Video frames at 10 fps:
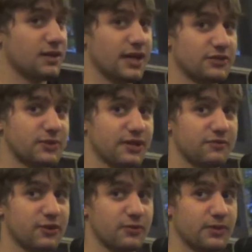You guys
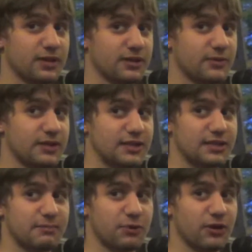ready for a really, really
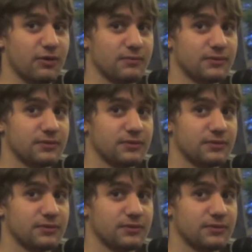deep poem?